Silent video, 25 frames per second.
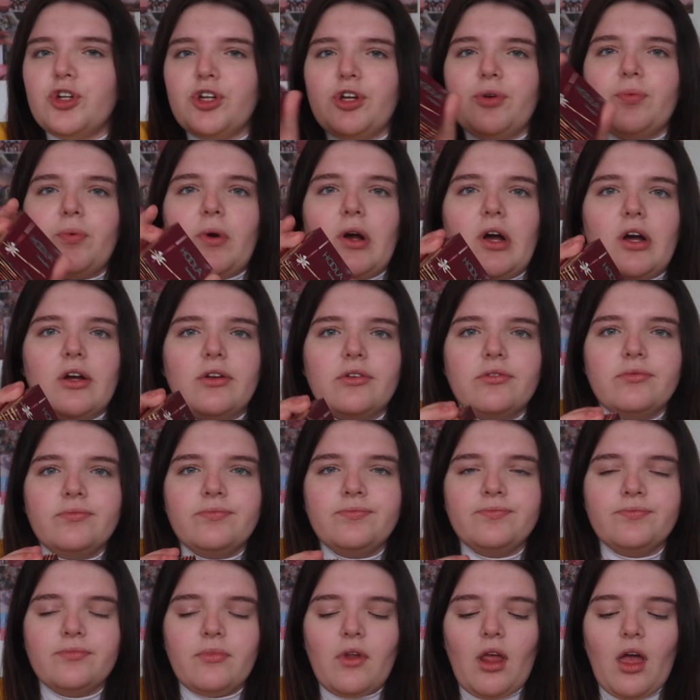a new one
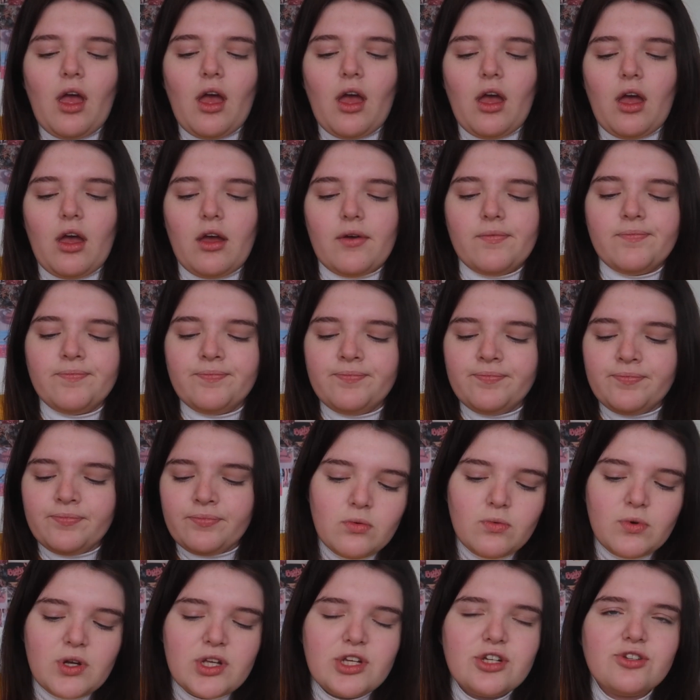um,
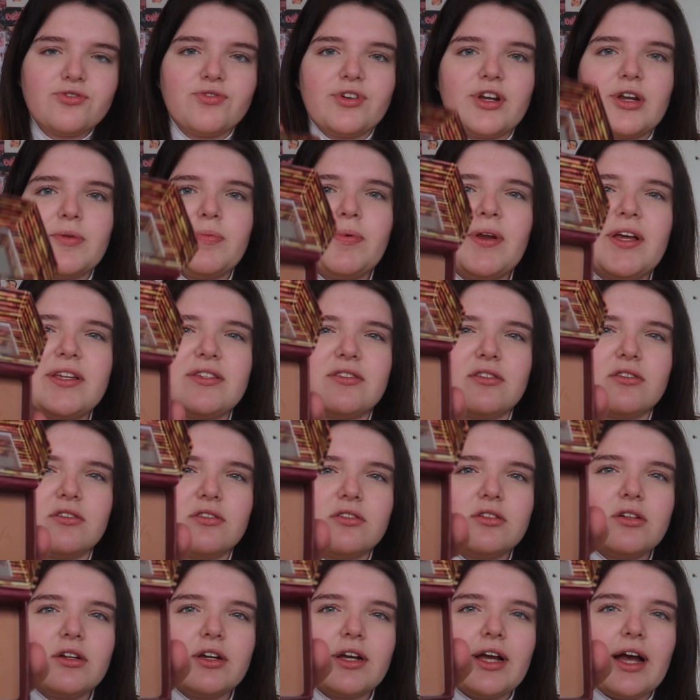which is really
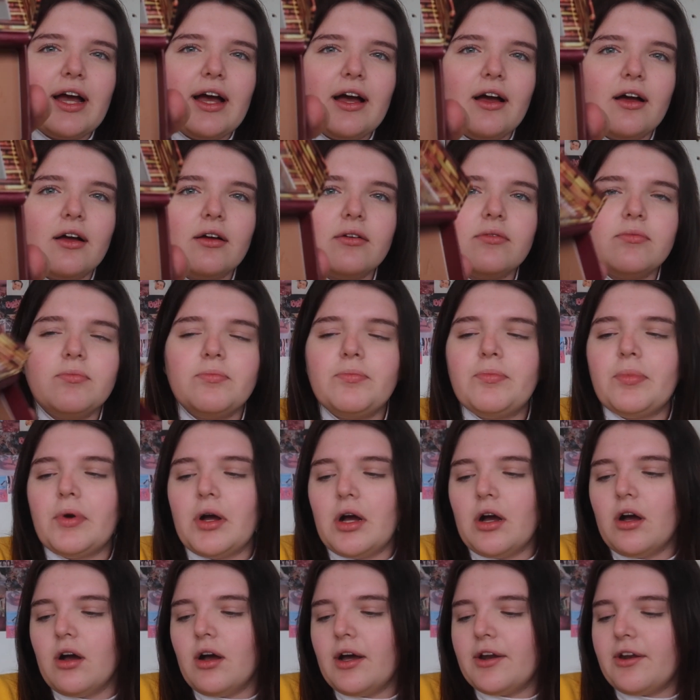pleasant to look at
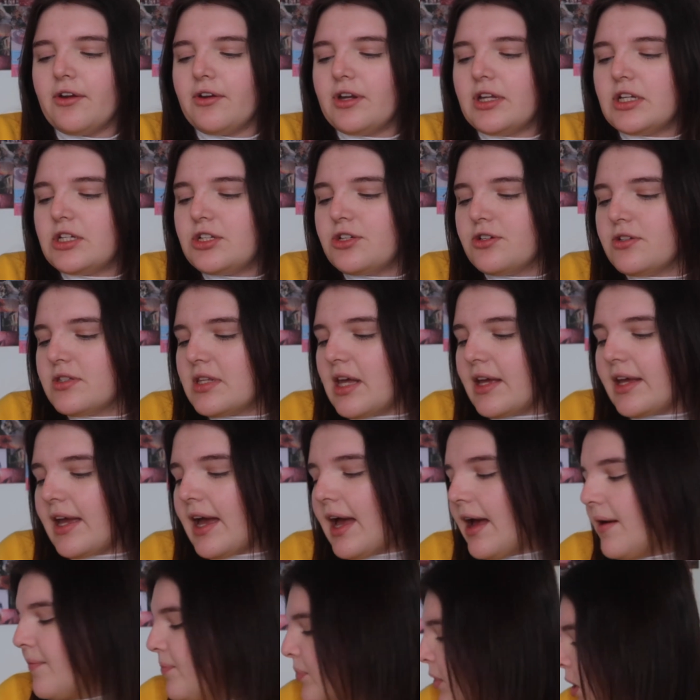but I don't need to use that
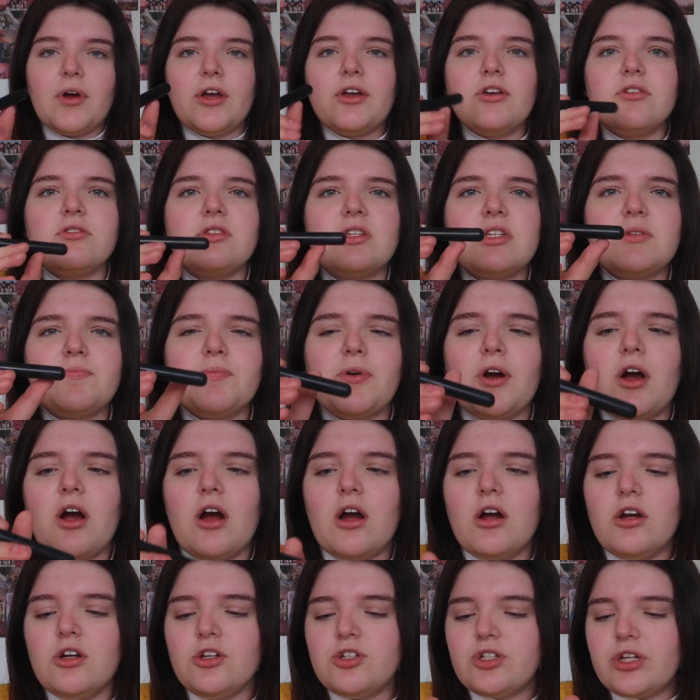yet. I use this
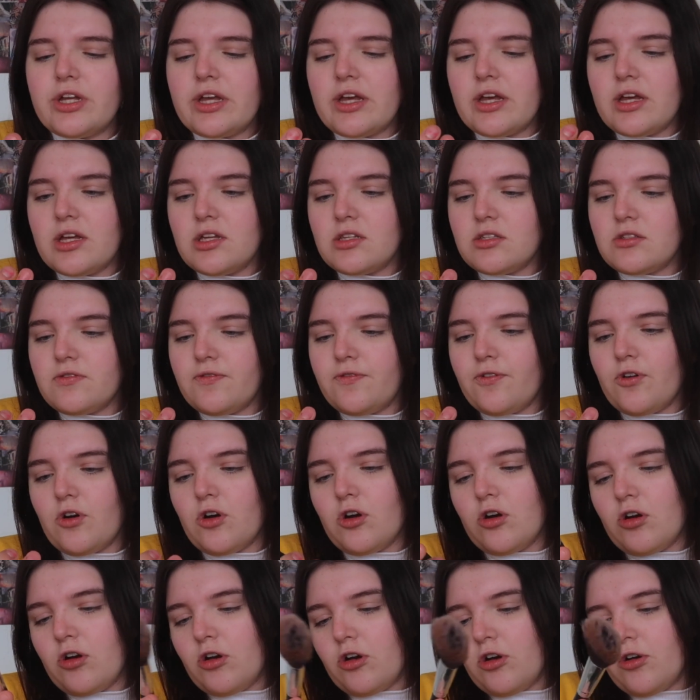brush, it's
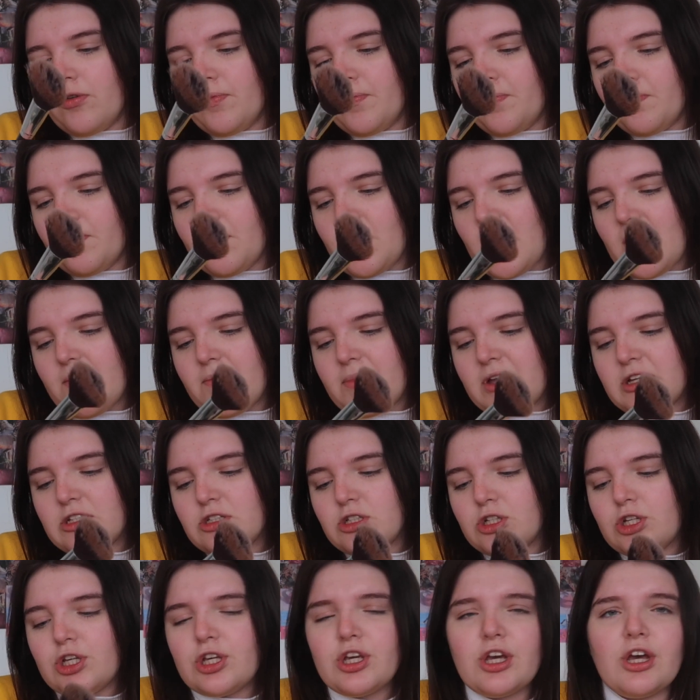from
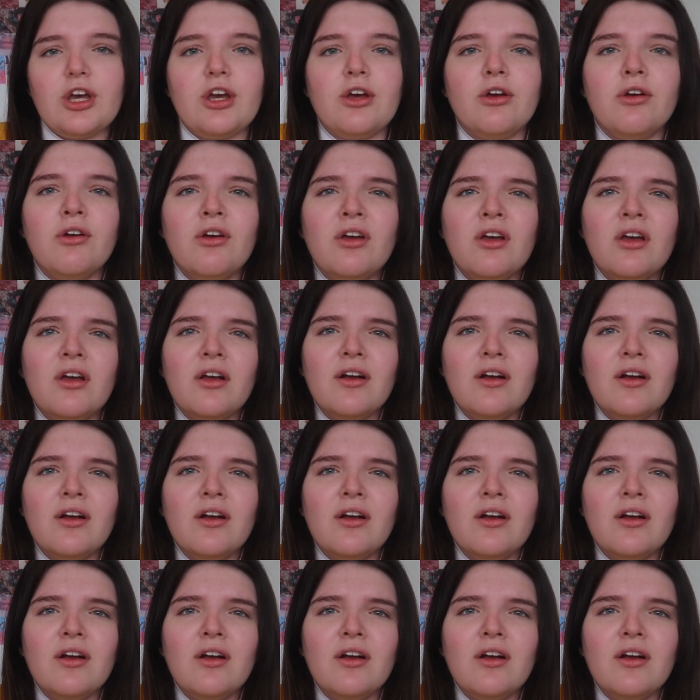MSQ